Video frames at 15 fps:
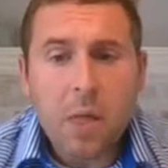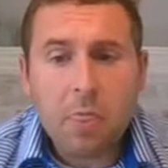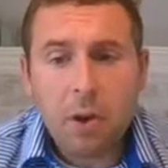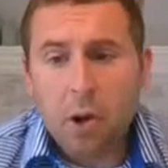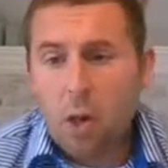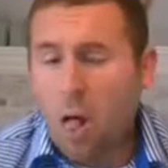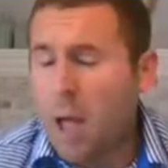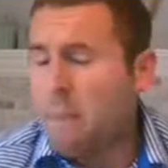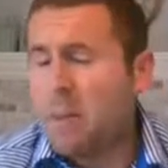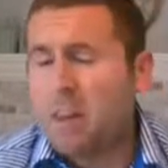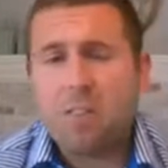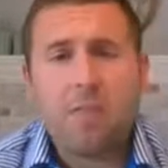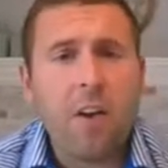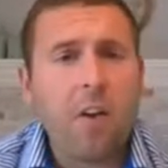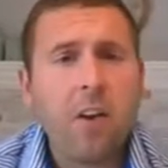
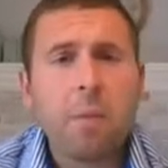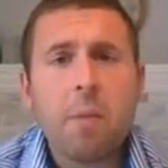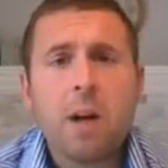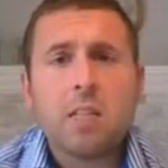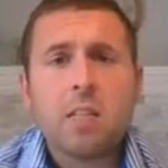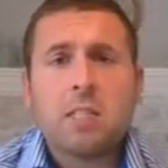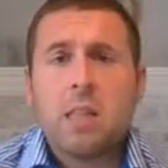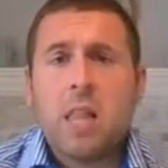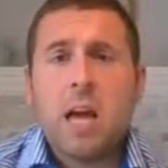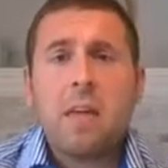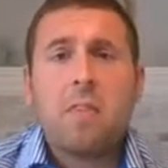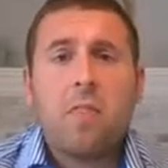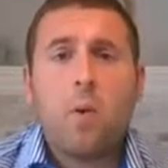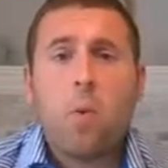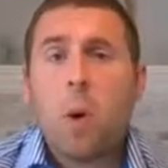is very much
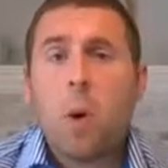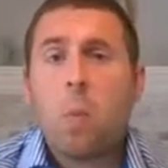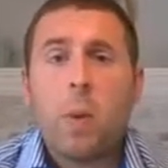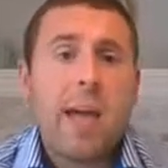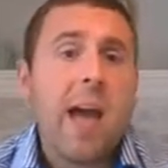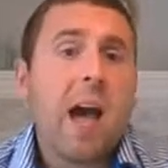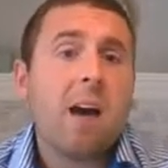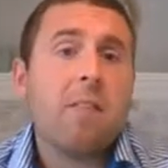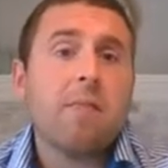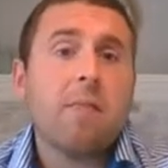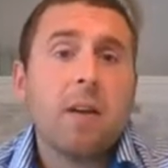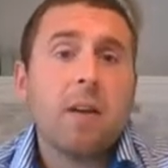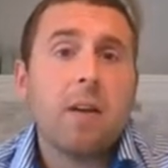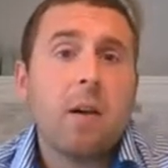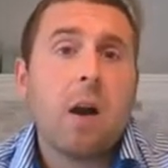like the one we have
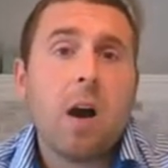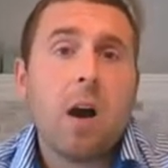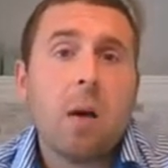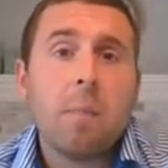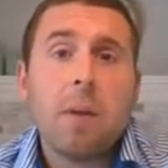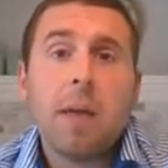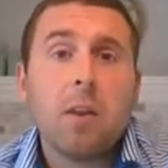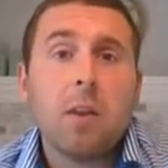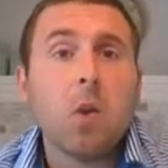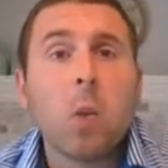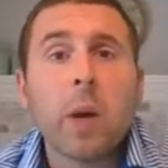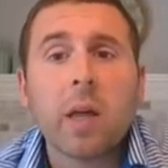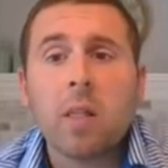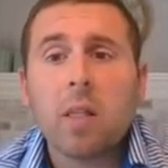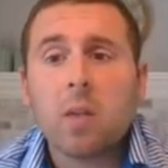in New
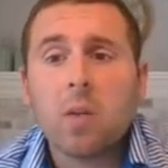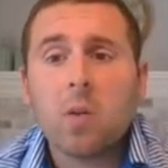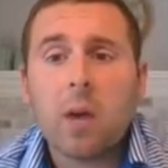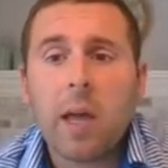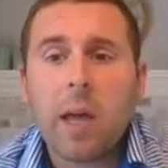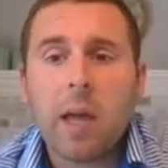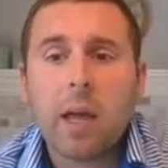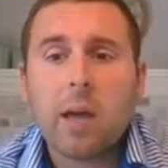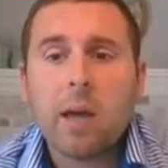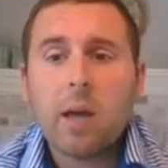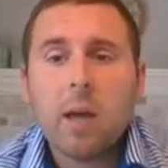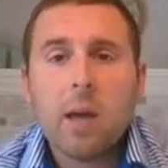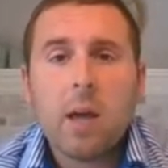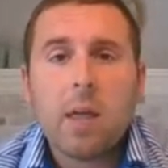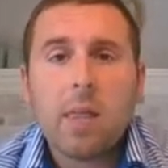England, okay?
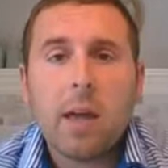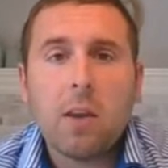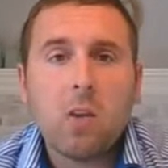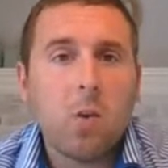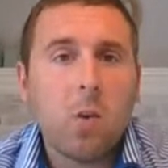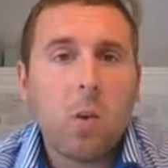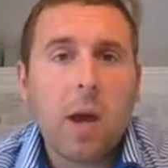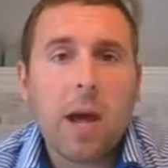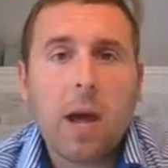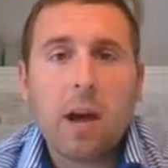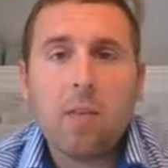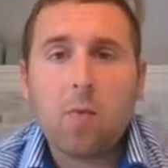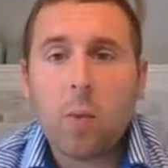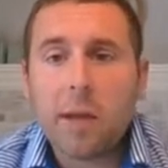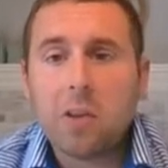They do
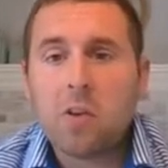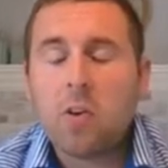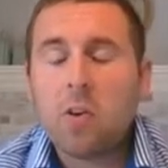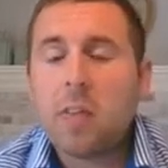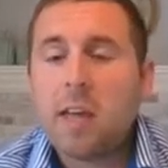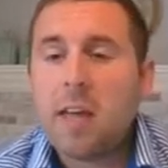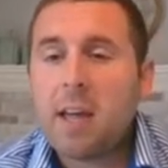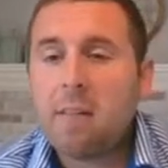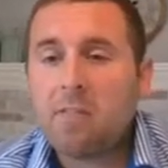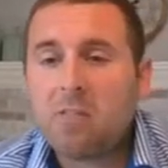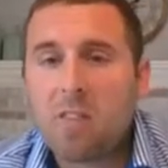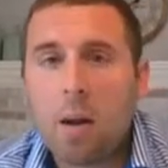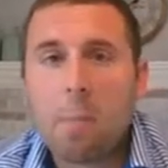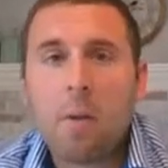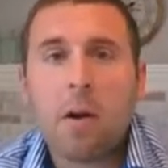have winter, they have
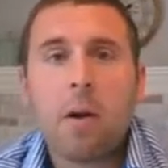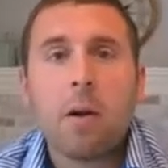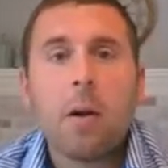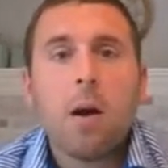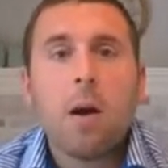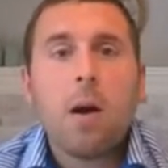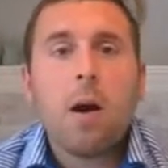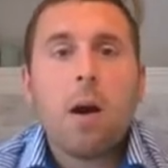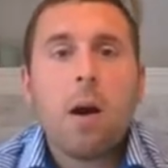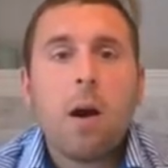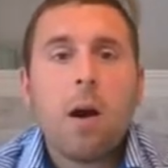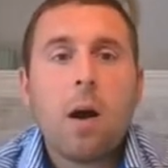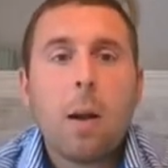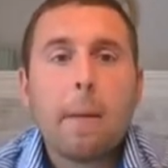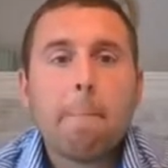summer.
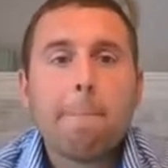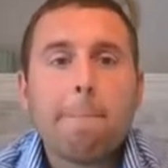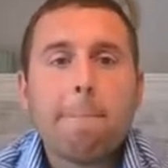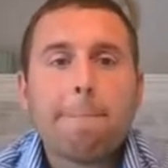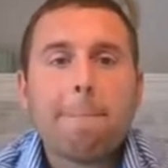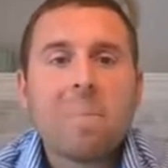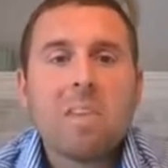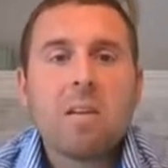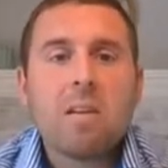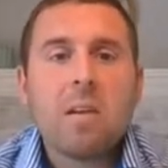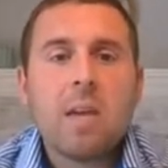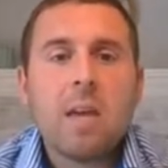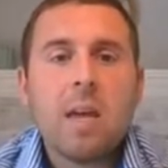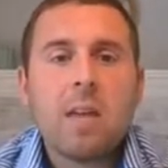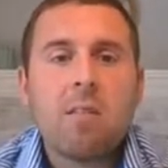Um,
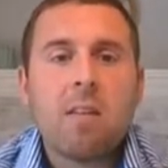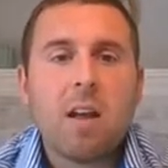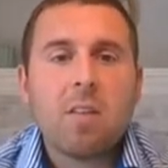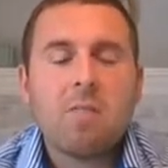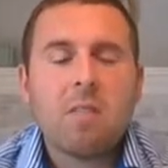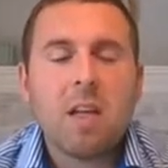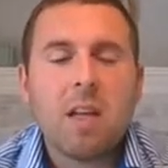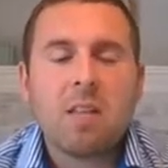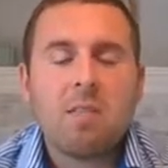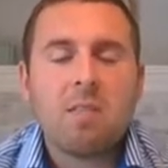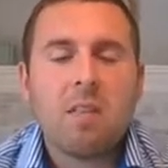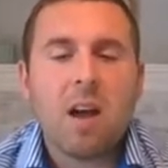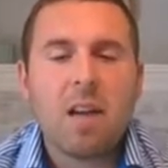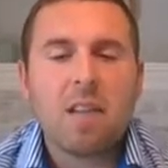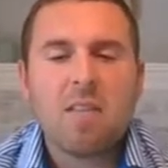it
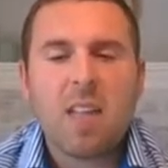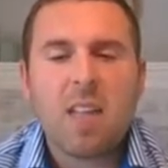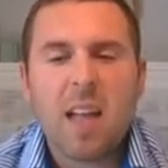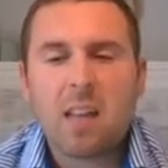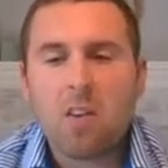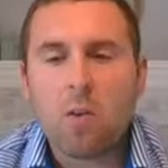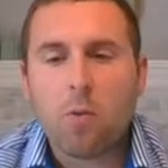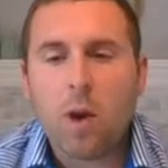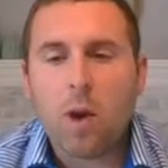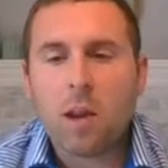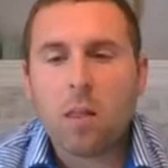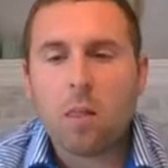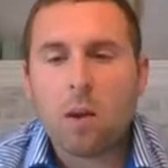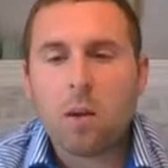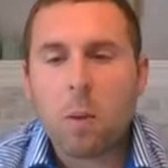does tend to rain
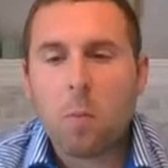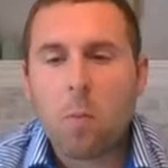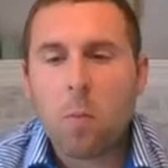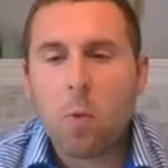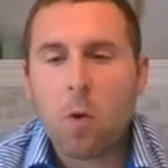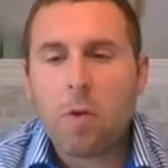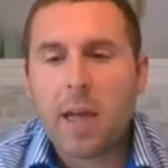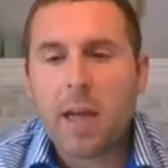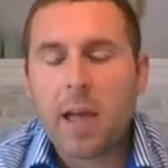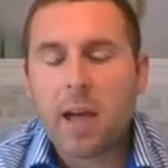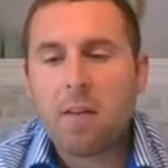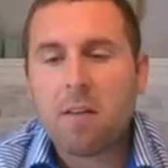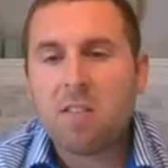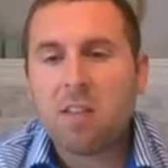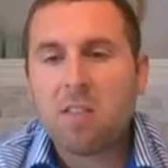a little bit more. They
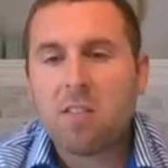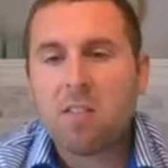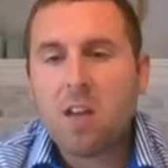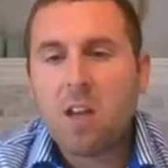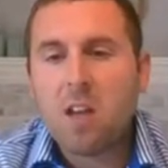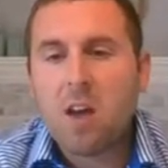have these